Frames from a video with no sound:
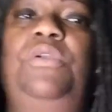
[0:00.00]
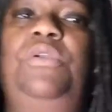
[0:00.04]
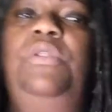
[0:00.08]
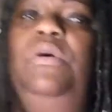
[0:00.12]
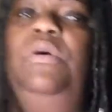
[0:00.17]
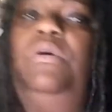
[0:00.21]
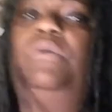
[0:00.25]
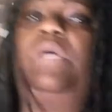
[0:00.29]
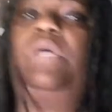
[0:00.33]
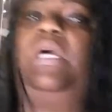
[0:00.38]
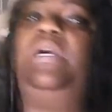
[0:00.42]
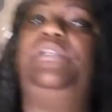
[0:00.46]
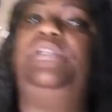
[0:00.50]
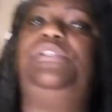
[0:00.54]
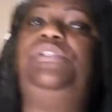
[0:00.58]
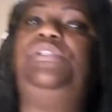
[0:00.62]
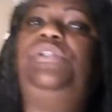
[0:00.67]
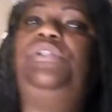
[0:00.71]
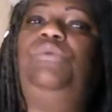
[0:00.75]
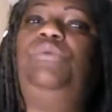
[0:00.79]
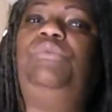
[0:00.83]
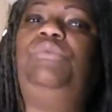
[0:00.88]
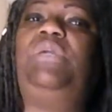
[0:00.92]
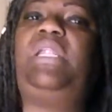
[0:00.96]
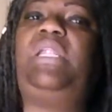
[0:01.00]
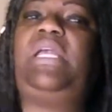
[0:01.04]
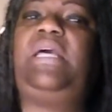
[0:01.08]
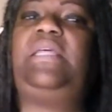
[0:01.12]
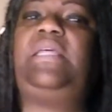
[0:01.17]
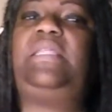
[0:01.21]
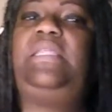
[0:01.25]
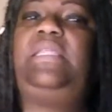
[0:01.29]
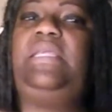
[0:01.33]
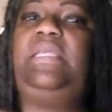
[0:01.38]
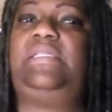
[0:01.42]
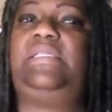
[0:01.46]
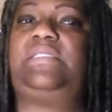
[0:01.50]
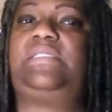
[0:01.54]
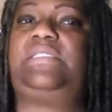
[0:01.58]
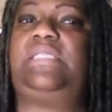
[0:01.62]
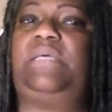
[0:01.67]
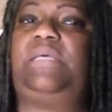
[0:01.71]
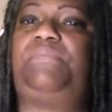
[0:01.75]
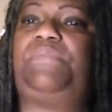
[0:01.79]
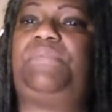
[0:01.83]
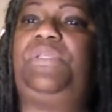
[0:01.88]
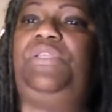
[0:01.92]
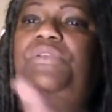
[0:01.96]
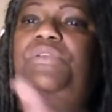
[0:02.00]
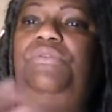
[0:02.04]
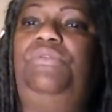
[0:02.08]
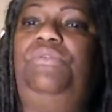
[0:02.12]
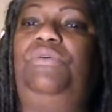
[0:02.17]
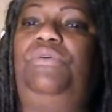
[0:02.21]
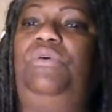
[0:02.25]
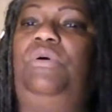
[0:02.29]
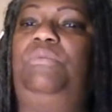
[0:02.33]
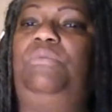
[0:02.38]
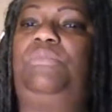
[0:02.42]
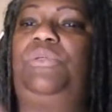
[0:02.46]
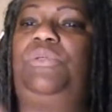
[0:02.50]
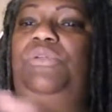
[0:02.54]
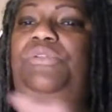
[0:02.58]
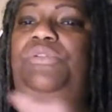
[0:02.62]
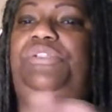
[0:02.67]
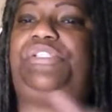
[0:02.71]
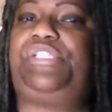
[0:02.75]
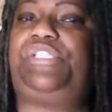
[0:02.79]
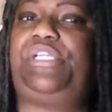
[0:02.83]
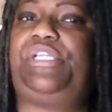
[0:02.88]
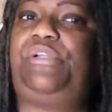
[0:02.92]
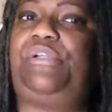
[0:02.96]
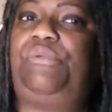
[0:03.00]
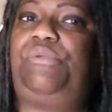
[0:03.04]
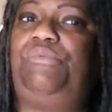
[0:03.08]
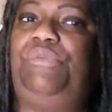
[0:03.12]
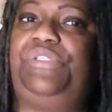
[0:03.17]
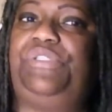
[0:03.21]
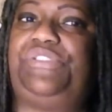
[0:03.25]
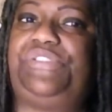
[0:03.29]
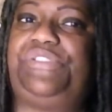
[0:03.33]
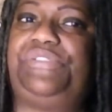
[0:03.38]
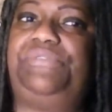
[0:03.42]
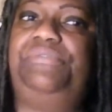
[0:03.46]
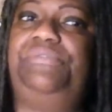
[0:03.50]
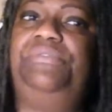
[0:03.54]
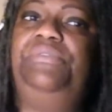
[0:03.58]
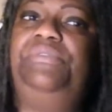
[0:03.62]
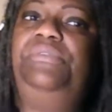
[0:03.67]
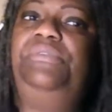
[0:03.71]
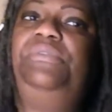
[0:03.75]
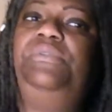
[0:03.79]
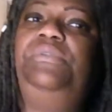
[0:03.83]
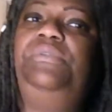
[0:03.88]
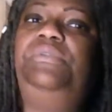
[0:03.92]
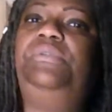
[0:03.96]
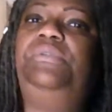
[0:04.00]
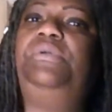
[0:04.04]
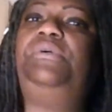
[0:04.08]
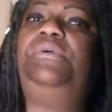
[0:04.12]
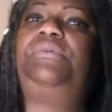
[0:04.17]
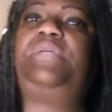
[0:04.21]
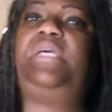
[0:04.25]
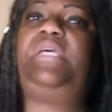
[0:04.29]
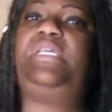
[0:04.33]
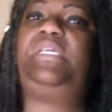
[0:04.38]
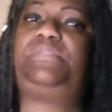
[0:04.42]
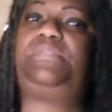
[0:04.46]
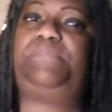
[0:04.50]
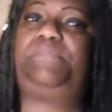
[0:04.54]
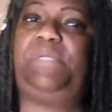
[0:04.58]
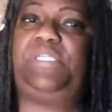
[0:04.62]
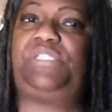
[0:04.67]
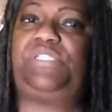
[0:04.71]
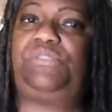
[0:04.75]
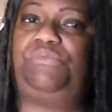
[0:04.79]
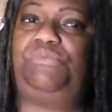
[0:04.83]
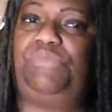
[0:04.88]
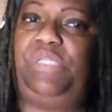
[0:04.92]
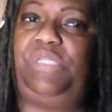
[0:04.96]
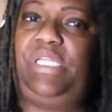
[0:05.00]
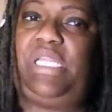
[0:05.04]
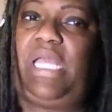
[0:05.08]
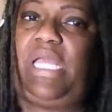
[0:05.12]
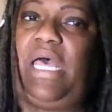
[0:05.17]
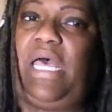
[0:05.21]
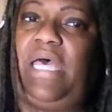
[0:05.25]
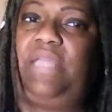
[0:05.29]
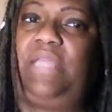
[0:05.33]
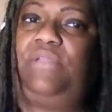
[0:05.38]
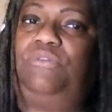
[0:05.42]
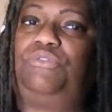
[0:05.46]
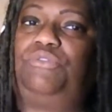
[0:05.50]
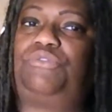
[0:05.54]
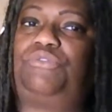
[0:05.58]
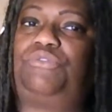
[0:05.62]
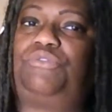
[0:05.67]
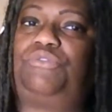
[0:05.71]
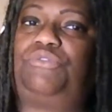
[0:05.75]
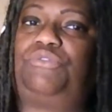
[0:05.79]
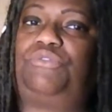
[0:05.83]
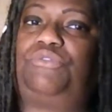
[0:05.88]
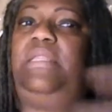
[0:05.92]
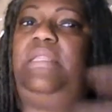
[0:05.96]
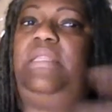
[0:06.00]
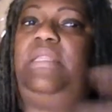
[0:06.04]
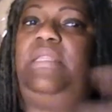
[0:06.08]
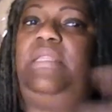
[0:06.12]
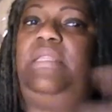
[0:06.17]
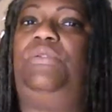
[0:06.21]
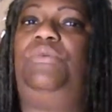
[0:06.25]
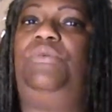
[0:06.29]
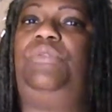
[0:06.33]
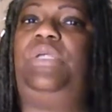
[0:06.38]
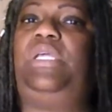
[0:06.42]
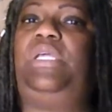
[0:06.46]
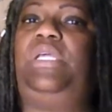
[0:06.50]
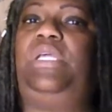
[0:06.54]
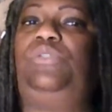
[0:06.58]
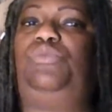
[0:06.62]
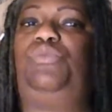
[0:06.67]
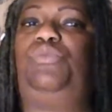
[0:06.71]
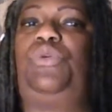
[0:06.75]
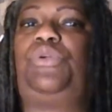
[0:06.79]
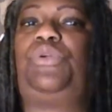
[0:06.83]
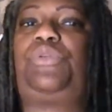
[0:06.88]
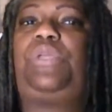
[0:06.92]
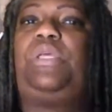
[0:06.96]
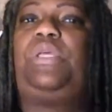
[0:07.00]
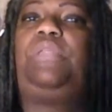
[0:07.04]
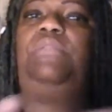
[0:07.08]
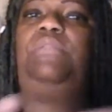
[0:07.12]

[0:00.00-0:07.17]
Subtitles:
You know, guys, you know when I get something, you know I'm going to share it with you. Okay, especially when I don't try it and I know that it's